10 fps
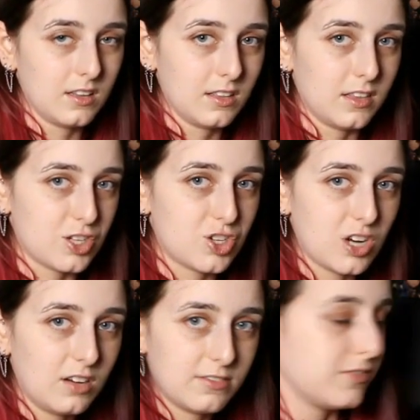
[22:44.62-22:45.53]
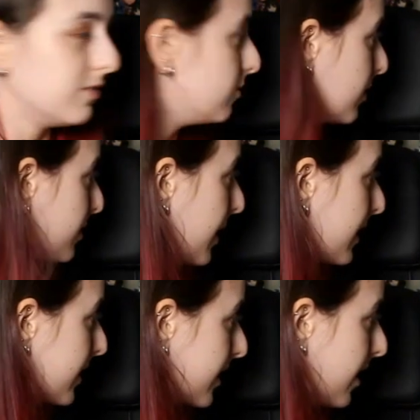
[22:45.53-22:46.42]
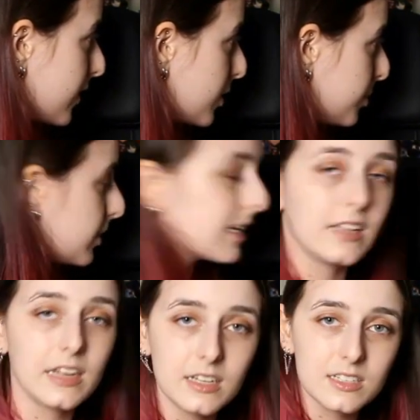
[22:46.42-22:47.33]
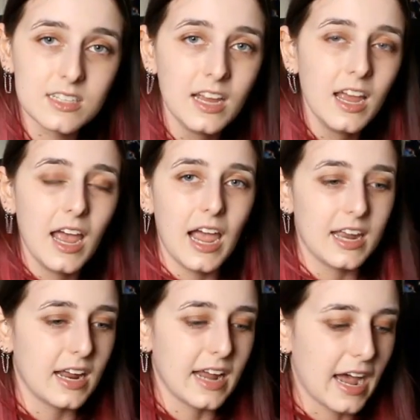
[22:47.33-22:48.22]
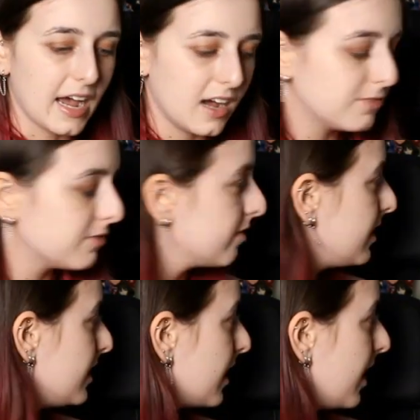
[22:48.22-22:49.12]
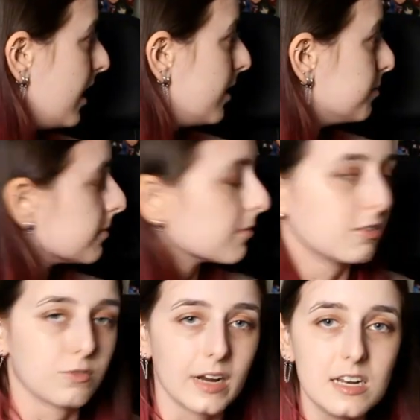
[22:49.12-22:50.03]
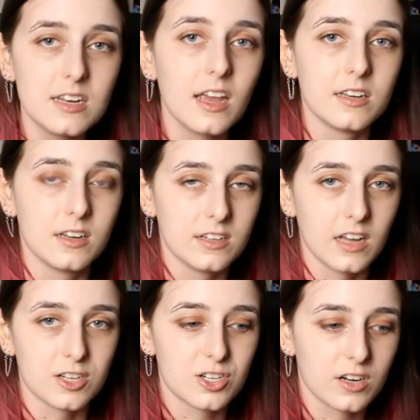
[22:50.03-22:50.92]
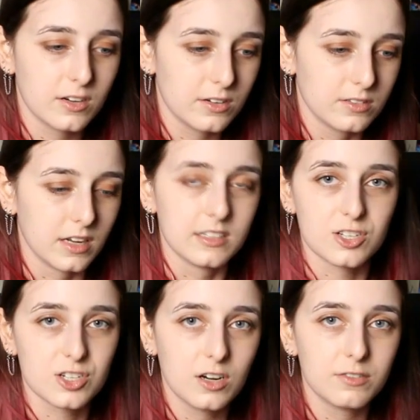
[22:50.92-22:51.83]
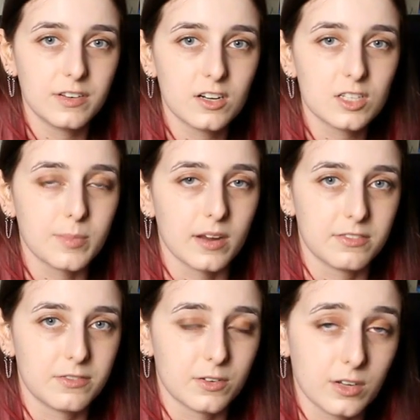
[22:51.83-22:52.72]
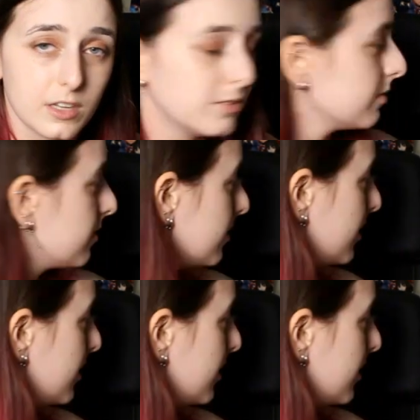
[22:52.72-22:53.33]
this shelf with my like other pretty ladies, and I have the Rin and Nadeshiko figures by Furyu,